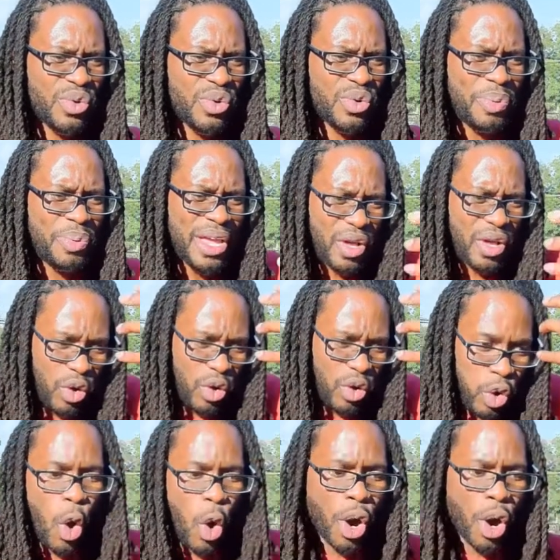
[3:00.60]
be the
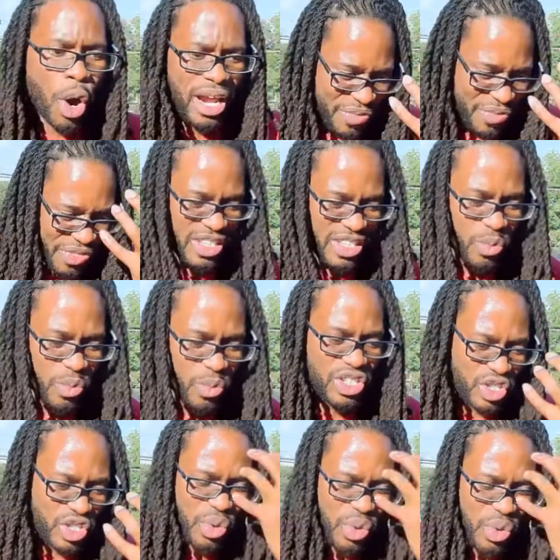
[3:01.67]
Lord of this
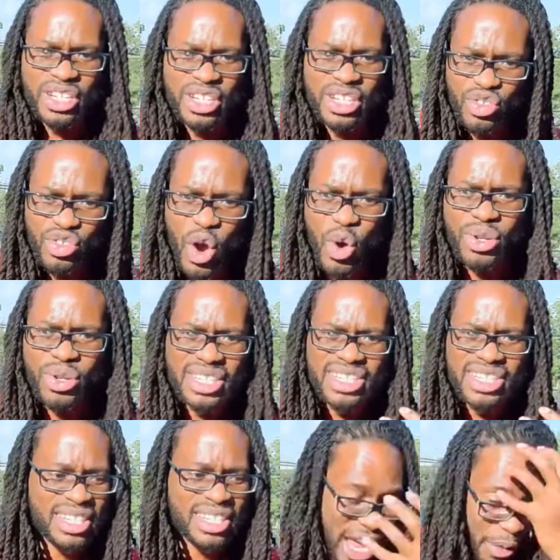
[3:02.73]
which you control, just
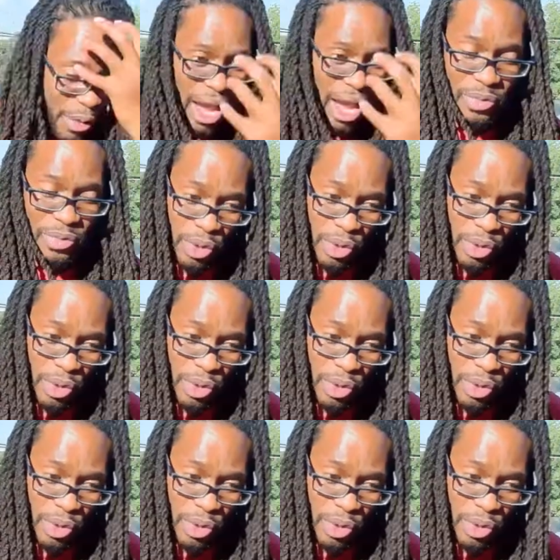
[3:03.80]
the same way I'm doing